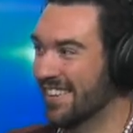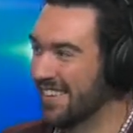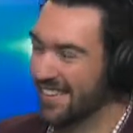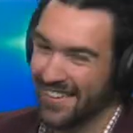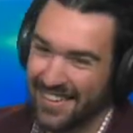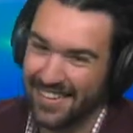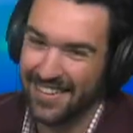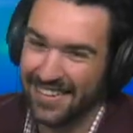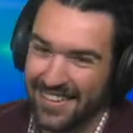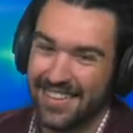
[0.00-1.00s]

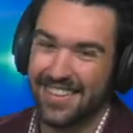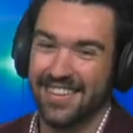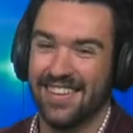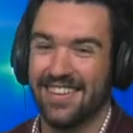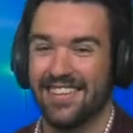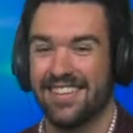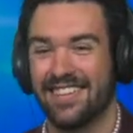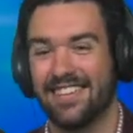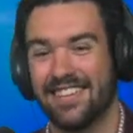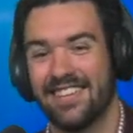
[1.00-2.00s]

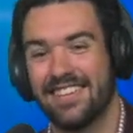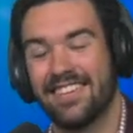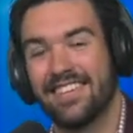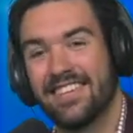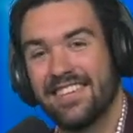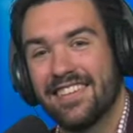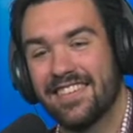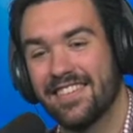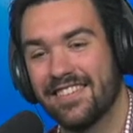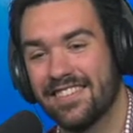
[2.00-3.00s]

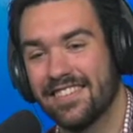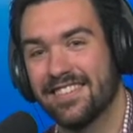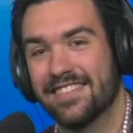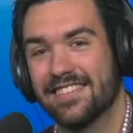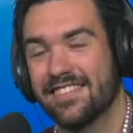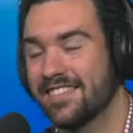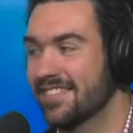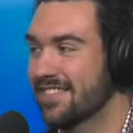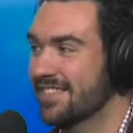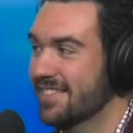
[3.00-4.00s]

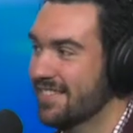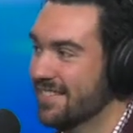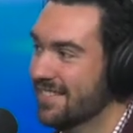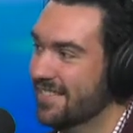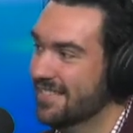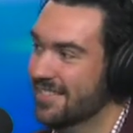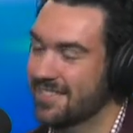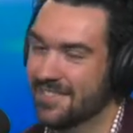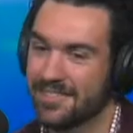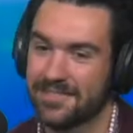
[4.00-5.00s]

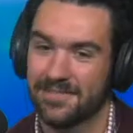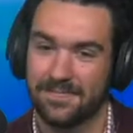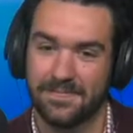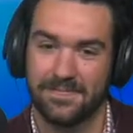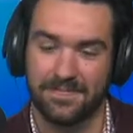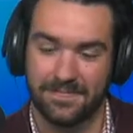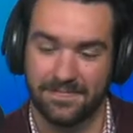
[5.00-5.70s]
(not speaking)